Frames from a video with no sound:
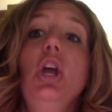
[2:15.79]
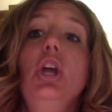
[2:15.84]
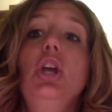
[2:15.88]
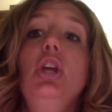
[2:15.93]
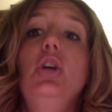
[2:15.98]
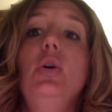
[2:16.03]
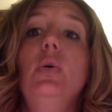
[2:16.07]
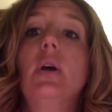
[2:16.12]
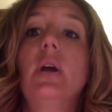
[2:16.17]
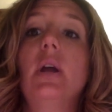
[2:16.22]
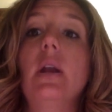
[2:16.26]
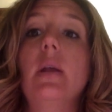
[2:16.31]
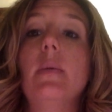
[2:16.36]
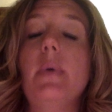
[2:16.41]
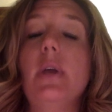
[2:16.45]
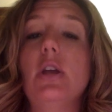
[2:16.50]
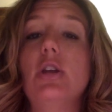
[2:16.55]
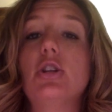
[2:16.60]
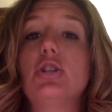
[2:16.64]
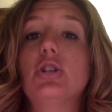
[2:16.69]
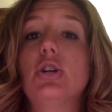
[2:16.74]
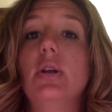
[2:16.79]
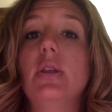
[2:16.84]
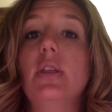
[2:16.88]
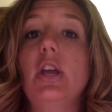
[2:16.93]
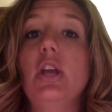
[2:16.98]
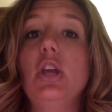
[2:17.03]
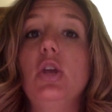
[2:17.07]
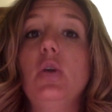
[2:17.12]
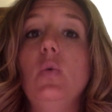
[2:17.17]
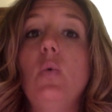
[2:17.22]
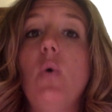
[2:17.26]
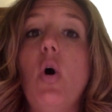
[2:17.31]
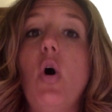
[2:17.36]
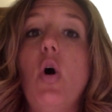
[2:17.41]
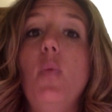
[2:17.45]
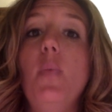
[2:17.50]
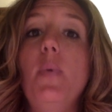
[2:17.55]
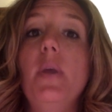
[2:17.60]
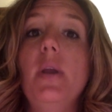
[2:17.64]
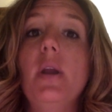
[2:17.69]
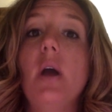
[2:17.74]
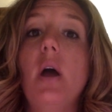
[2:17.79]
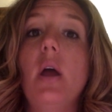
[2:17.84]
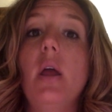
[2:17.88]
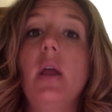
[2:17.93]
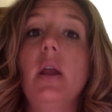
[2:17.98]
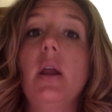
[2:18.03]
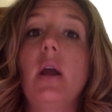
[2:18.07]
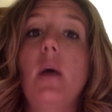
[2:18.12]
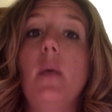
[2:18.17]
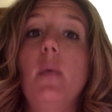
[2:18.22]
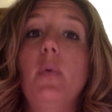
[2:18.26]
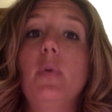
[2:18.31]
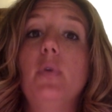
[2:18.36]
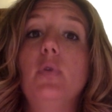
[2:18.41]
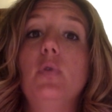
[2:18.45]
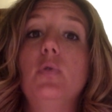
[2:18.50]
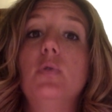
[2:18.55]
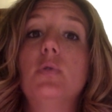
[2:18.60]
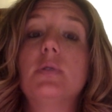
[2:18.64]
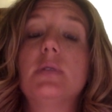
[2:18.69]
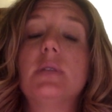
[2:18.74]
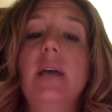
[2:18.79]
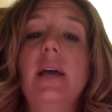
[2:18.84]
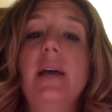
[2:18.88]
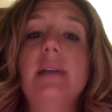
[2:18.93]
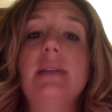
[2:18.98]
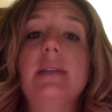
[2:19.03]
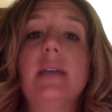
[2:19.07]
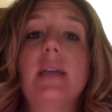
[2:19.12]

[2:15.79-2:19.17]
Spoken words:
You are going to make sure that you open it up with Google Slides.